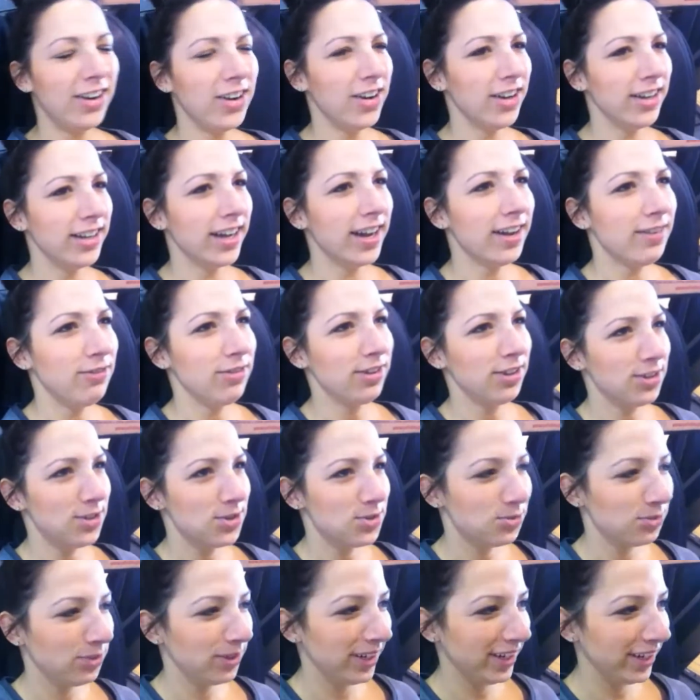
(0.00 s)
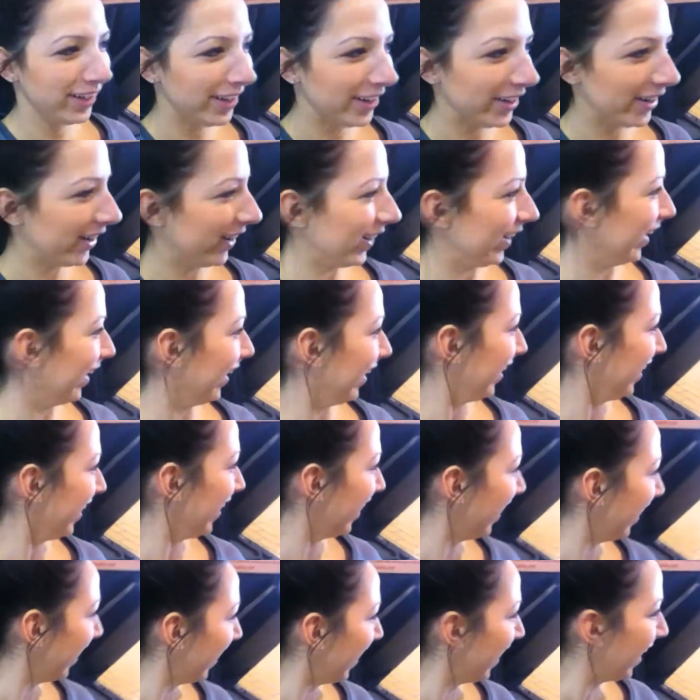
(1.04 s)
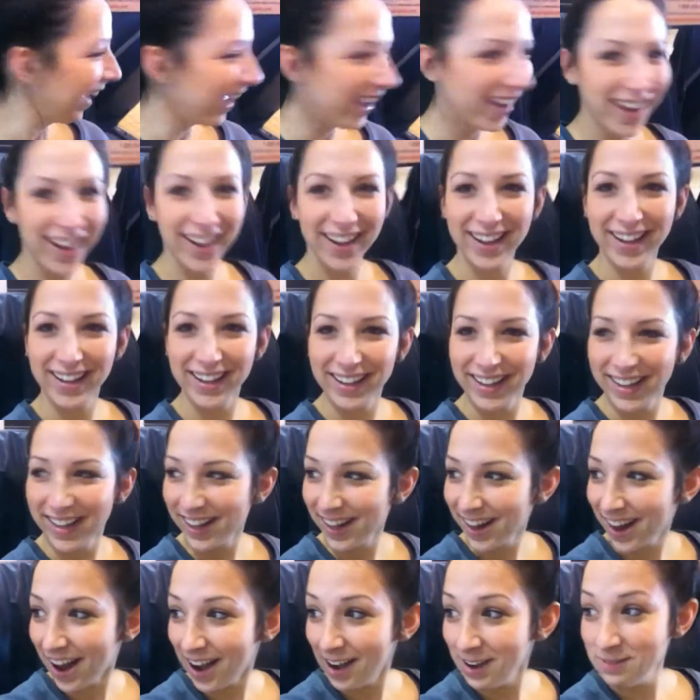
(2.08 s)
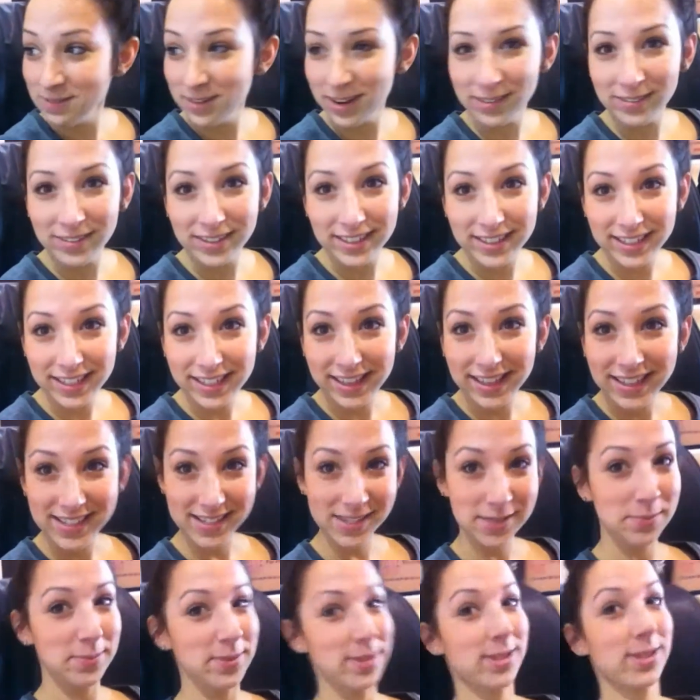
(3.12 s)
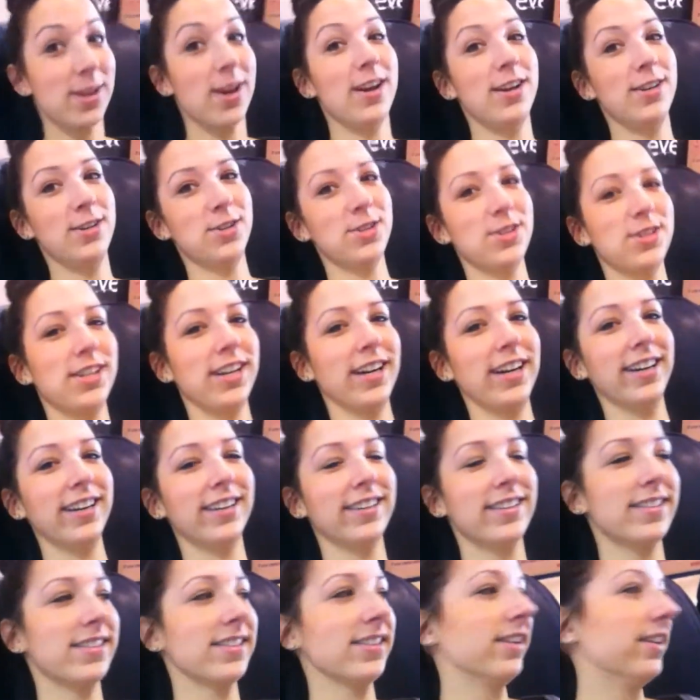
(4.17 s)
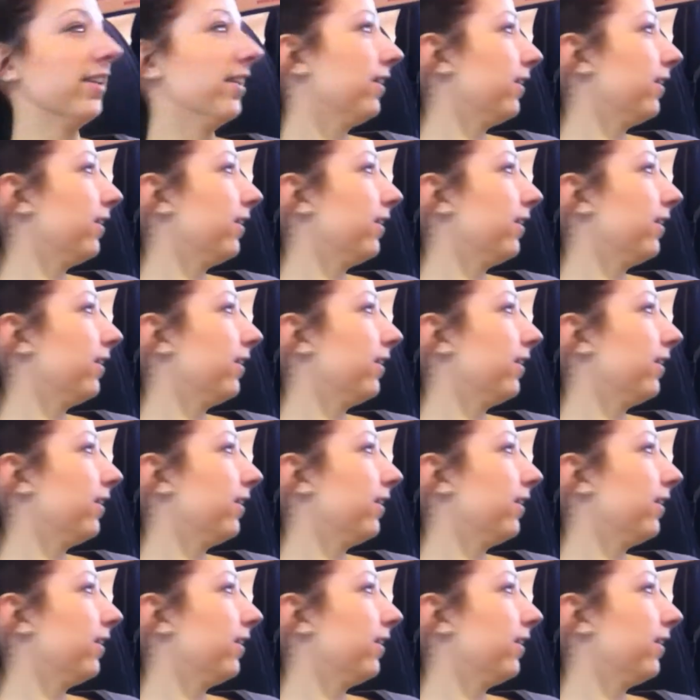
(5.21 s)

Oh, that feels weird. I've never done these massage chairs.